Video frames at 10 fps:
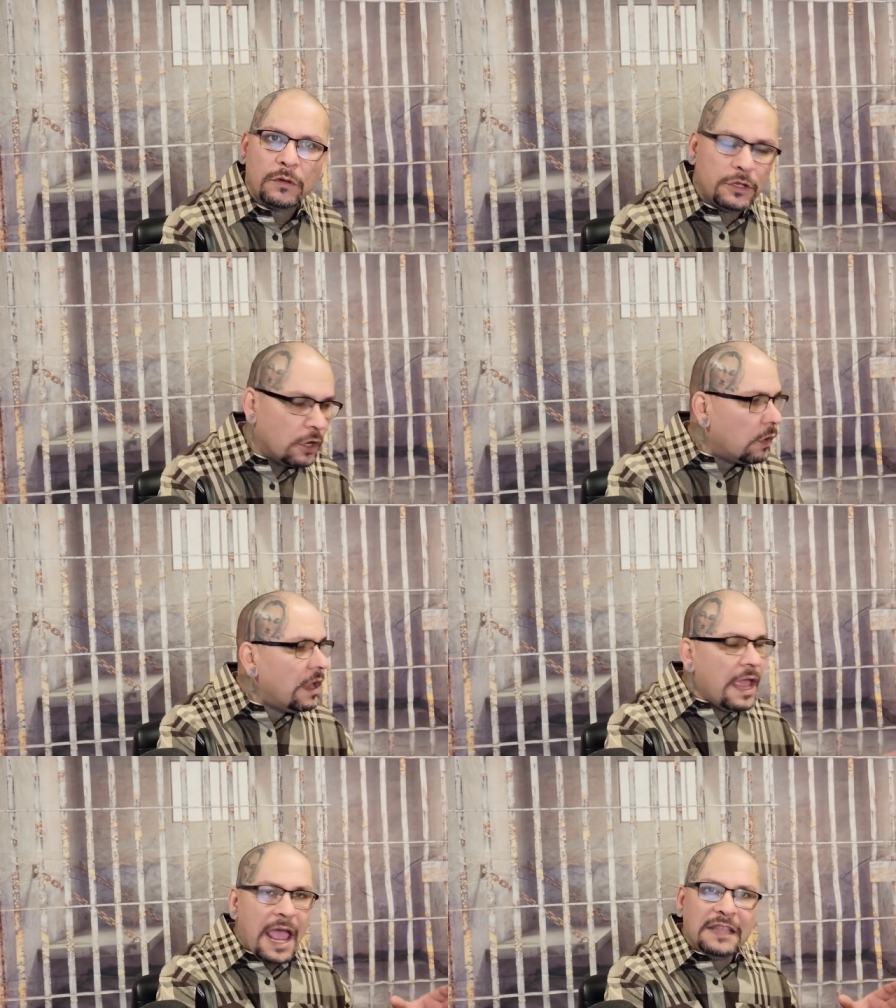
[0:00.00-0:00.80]
you know,
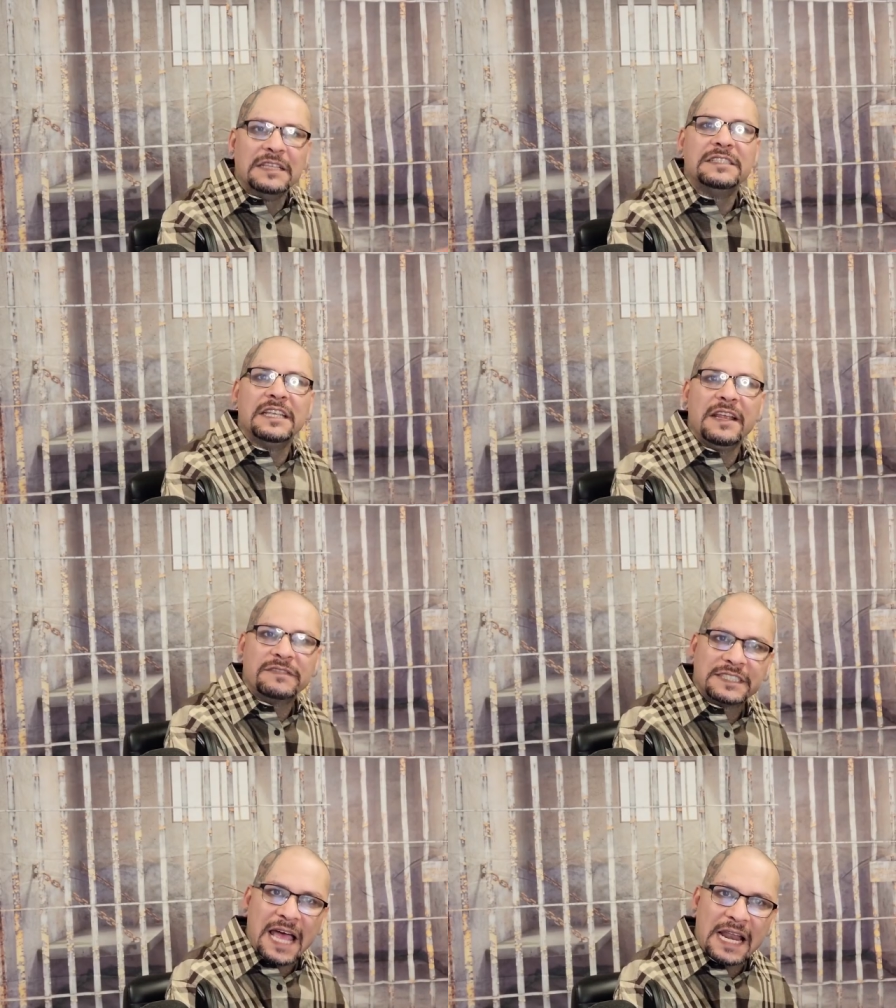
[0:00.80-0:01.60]
and the city
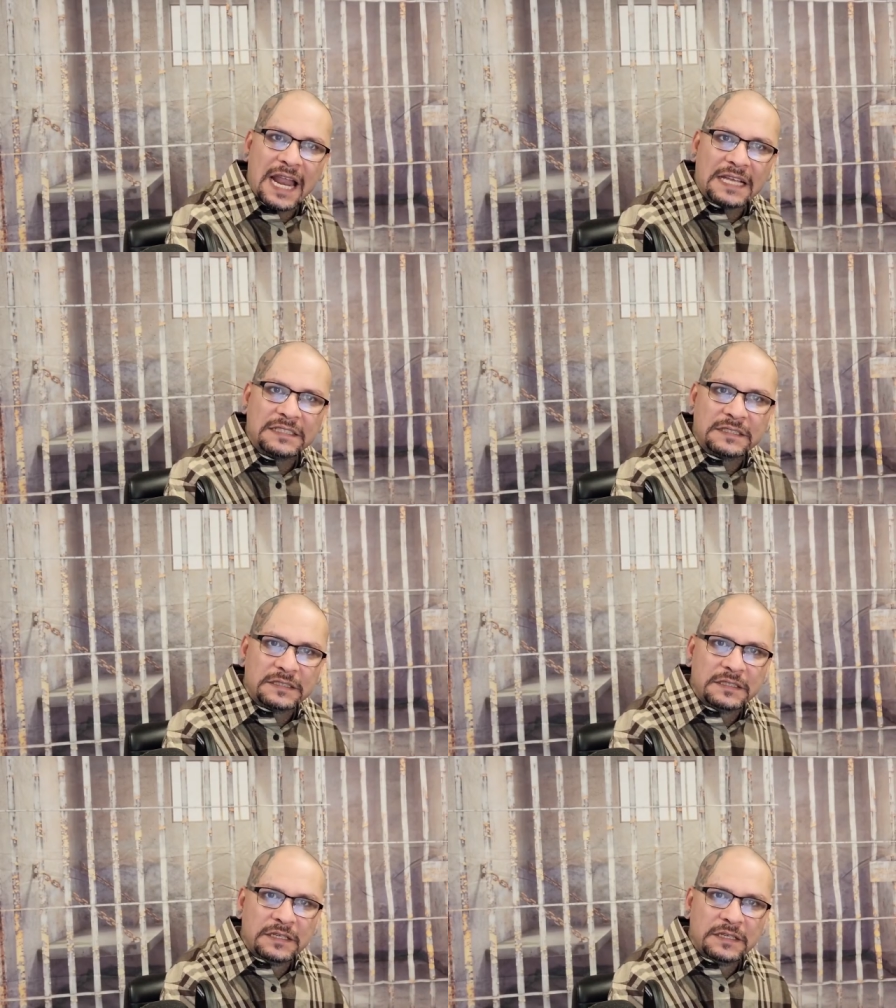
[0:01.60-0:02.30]
of Salas.